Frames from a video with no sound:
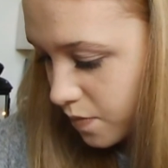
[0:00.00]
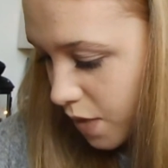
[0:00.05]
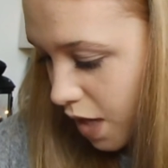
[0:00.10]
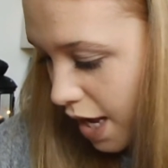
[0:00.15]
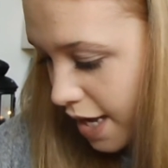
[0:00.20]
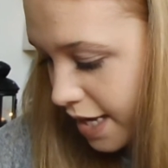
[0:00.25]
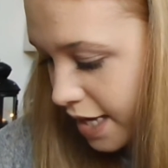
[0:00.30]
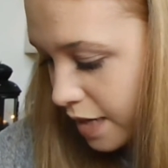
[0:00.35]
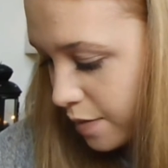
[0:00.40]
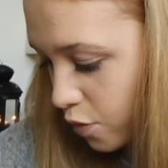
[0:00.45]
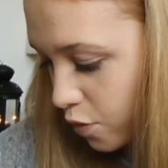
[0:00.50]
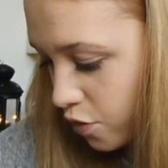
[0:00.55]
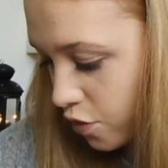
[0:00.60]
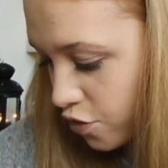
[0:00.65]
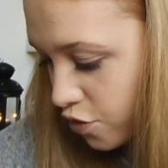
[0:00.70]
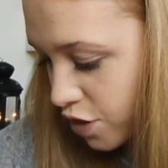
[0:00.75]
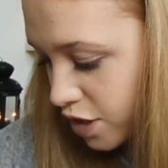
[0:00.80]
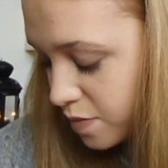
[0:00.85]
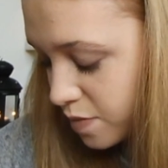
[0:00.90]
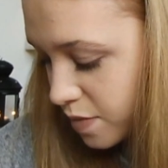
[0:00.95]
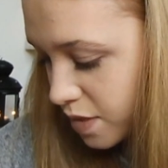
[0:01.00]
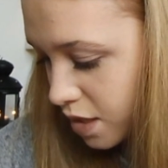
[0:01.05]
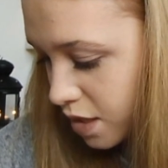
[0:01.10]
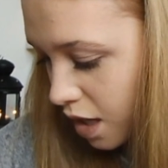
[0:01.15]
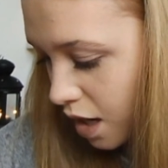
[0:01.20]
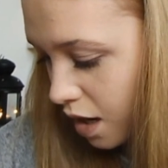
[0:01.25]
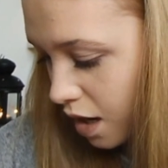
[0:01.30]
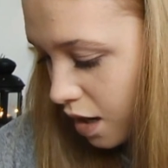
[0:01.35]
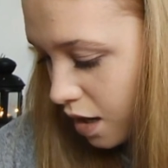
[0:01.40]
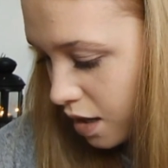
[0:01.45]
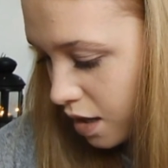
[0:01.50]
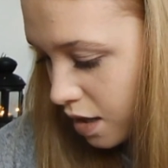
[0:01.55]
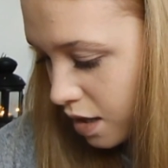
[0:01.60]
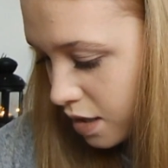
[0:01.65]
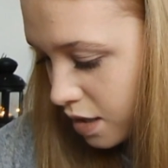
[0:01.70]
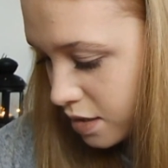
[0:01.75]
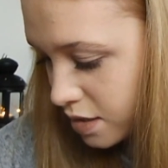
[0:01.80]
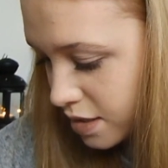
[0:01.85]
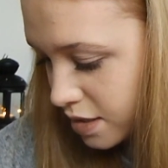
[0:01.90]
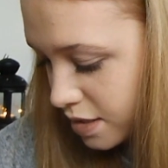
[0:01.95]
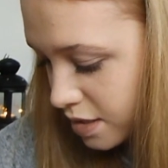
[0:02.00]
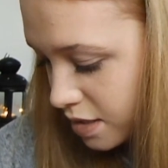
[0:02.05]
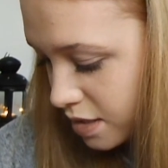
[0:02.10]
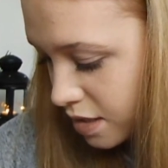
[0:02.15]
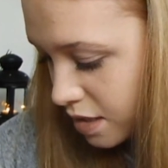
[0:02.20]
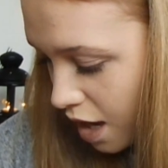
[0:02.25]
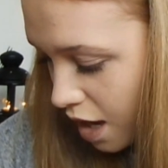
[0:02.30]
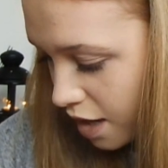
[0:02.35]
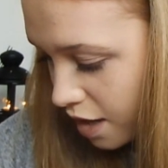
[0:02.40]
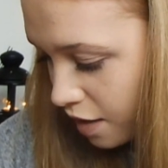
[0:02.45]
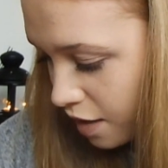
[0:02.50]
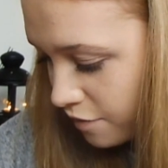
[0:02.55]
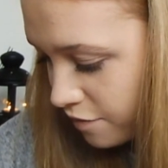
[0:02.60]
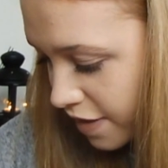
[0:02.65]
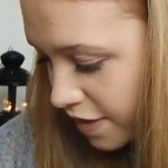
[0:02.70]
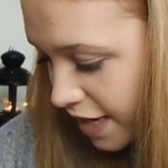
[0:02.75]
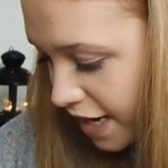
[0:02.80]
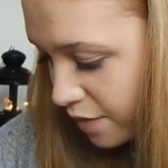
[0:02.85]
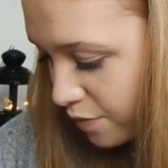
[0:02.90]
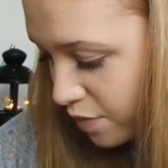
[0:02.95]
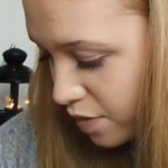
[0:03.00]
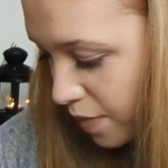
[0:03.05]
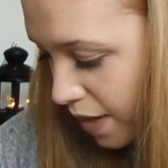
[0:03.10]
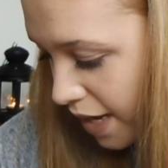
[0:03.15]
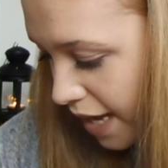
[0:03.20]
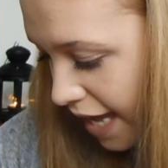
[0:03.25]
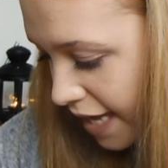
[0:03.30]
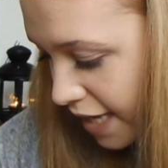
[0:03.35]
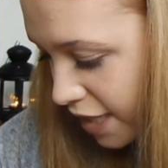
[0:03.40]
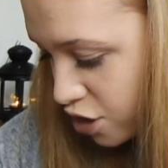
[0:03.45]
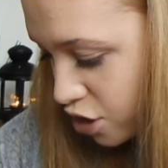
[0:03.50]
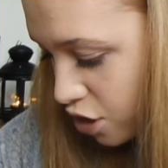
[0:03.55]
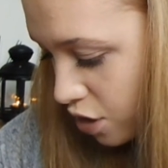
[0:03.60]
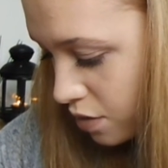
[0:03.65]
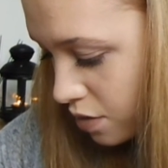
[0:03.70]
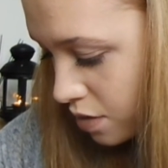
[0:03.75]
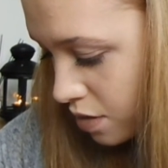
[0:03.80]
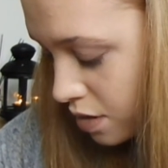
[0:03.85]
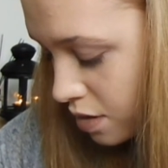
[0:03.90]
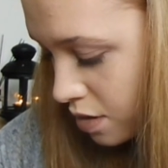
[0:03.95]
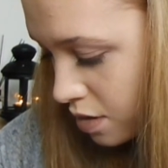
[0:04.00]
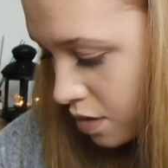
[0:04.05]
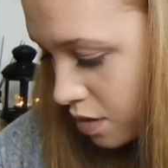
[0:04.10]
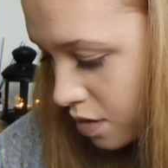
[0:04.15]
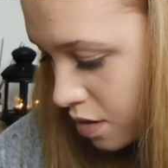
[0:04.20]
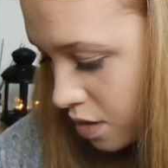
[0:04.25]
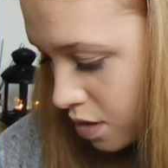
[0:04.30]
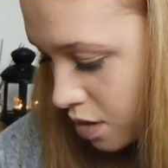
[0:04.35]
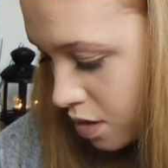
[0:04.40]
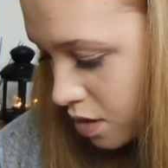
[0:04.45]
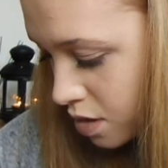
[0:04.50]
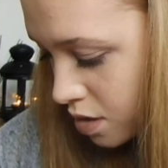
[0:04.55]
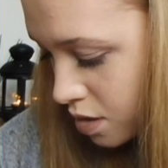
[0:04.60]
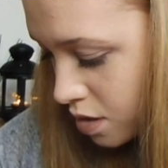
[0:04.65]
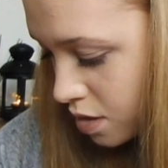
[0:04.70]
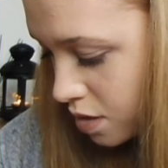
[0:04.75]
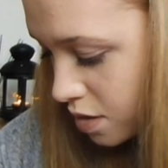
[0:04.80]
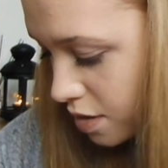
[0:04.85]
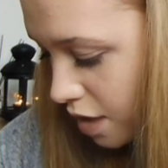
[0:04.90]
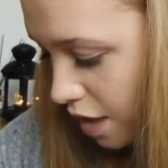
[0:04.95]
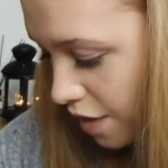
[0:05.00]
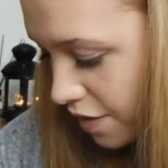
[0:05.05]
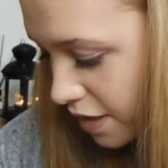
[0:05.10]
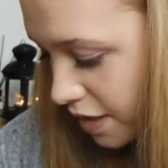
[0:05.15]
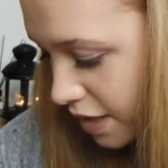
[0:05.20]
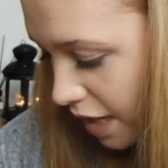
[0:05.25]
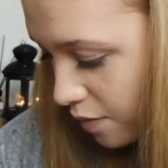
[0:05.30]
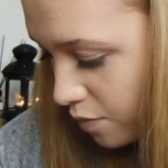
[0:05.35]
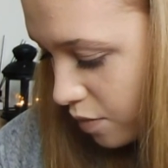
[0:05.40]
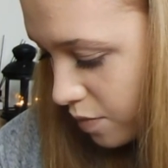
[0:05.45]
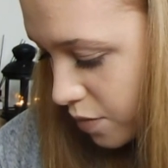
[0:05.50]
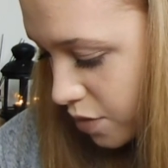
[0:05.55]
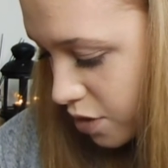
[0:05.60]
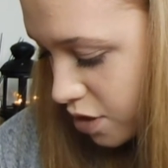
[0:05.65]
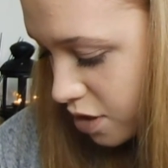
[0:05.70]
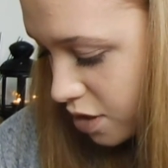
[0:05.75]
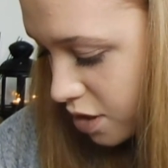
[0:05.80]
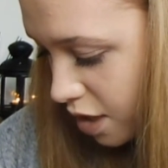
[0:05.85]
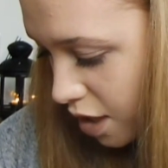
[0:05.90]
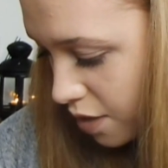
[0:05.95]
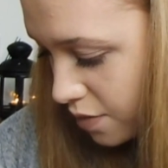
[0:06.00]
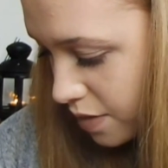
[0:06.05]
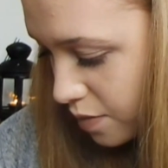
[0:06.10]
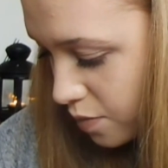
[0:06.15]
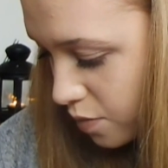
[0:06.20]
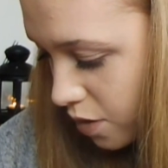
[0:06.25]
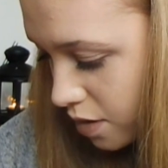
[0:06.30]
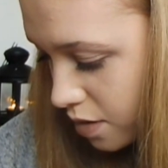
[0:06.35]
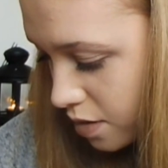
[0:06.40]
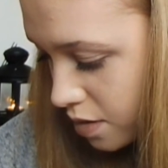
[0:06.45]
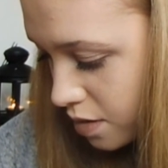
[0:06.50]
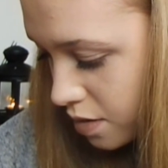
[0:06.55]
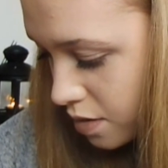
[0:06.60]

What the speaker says: I keep all the Christmas cards. I can't find any with my age on. I think that one was just the only one.